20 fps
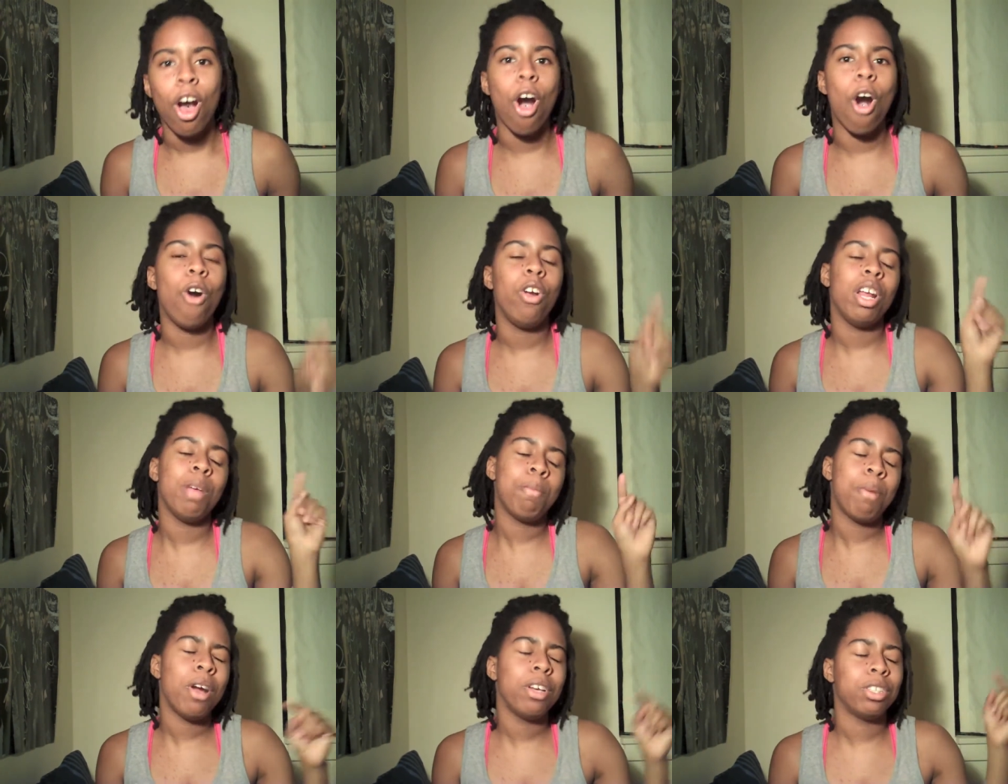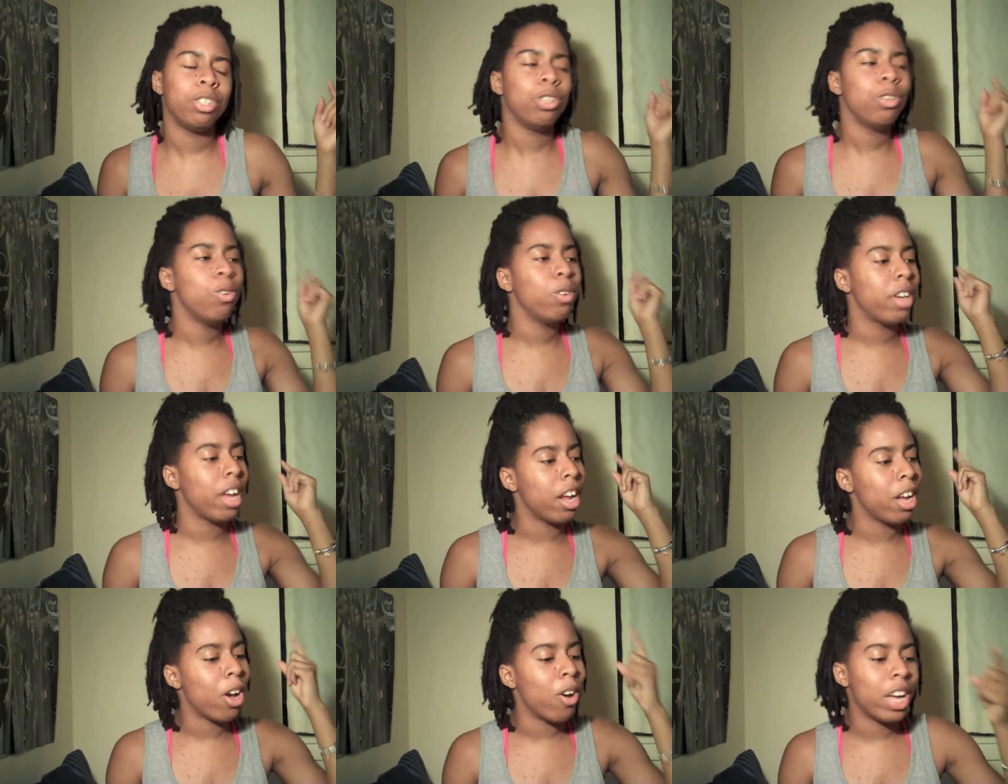Only person
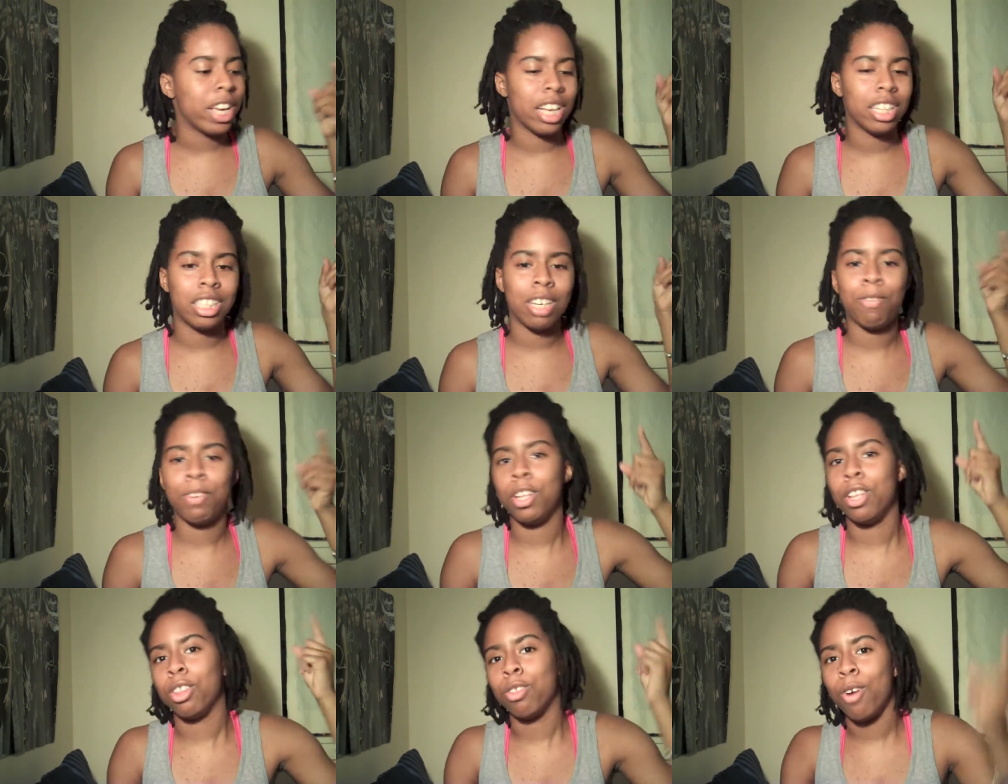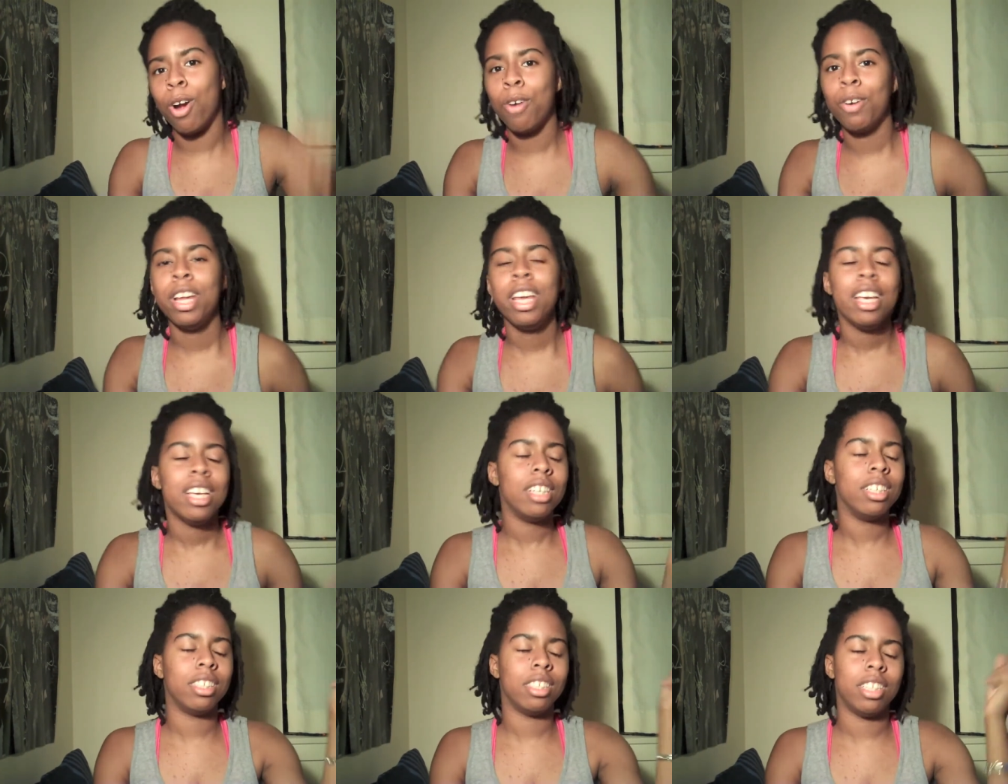who can go against him for the throne
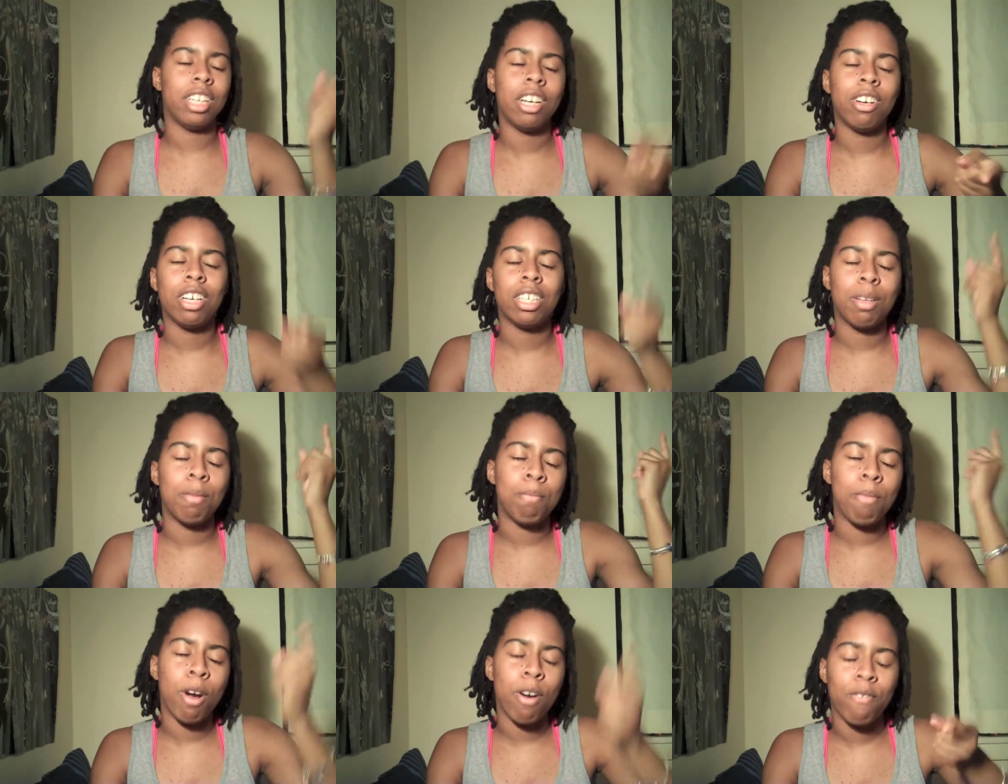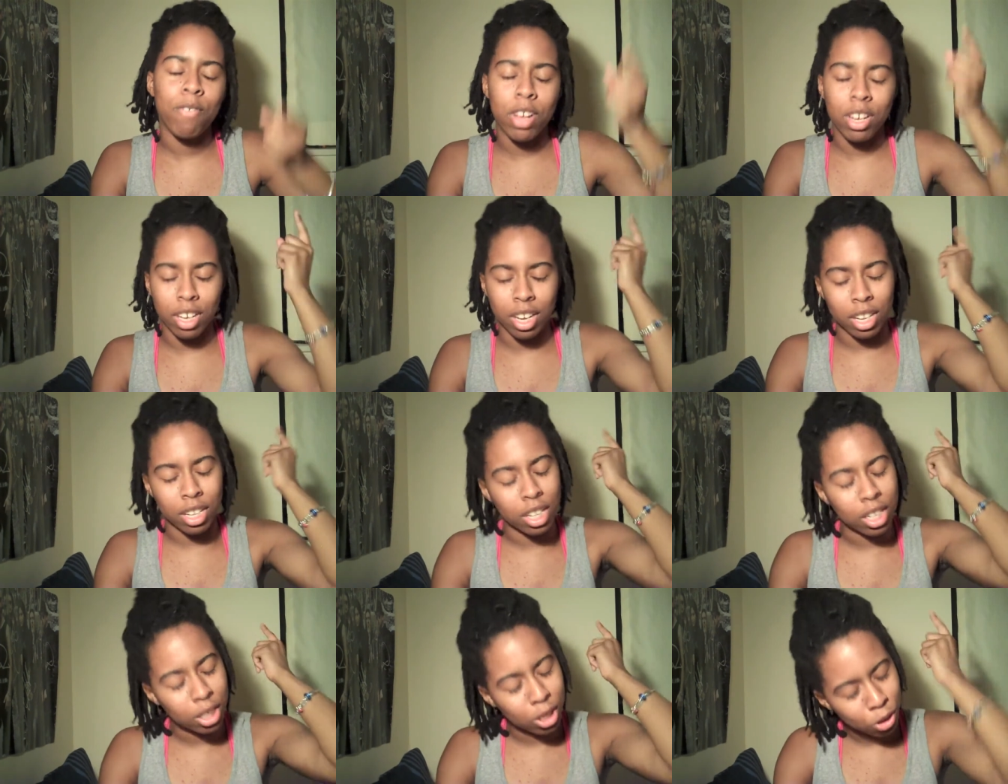is the nearest
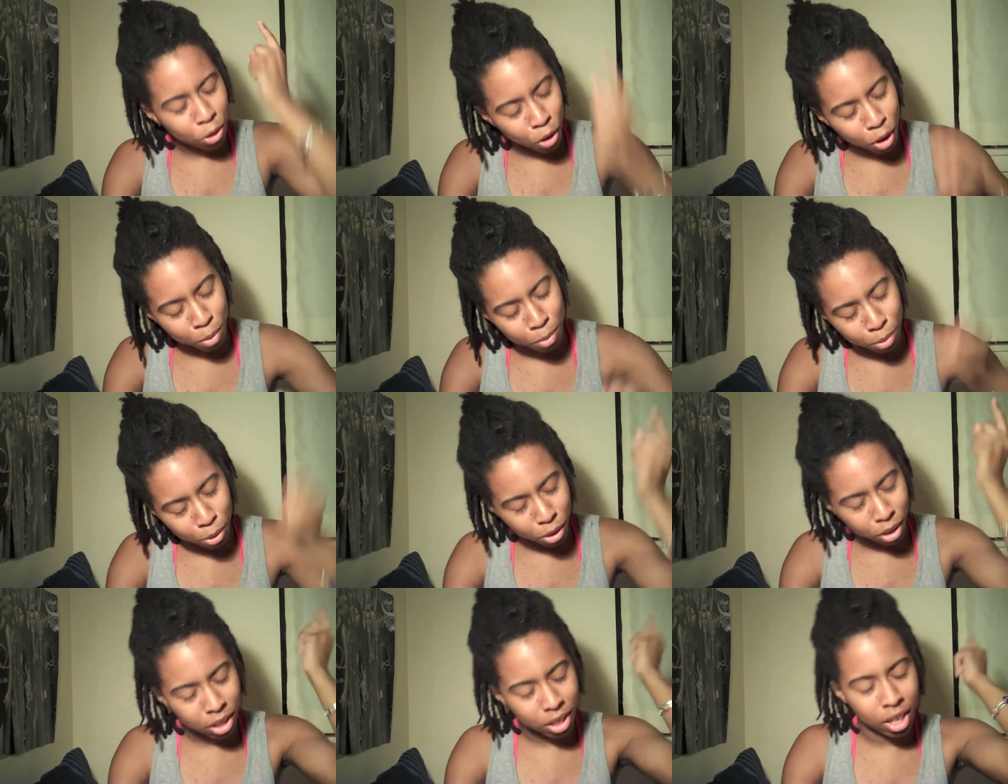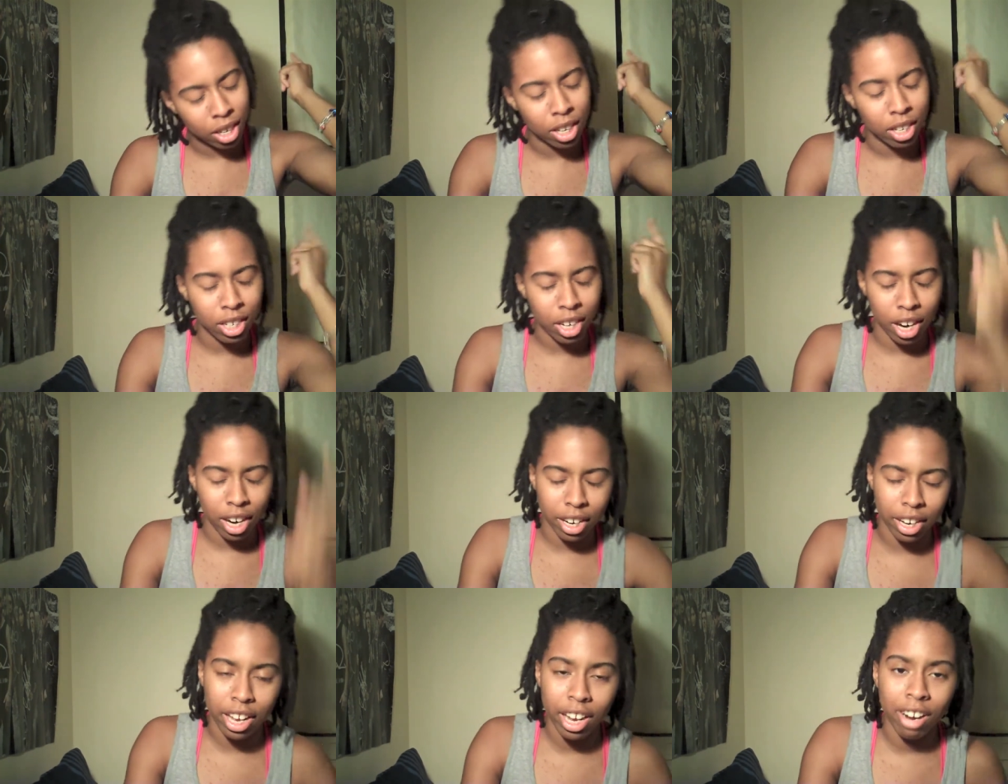motherfucking Stormborn
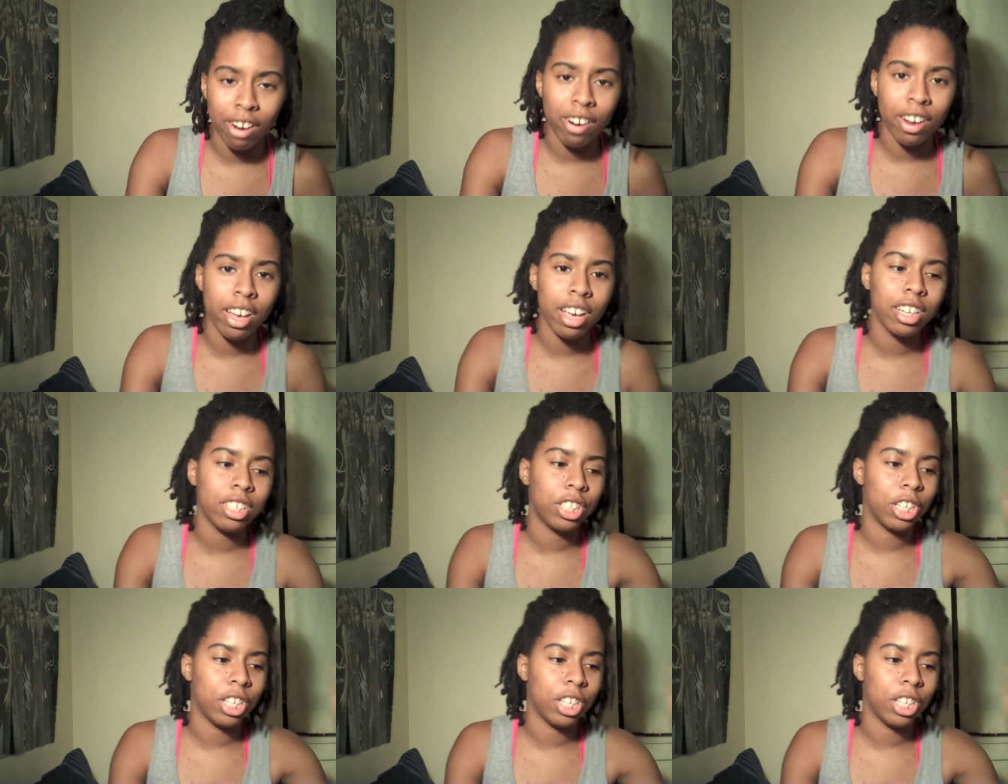Targaryen.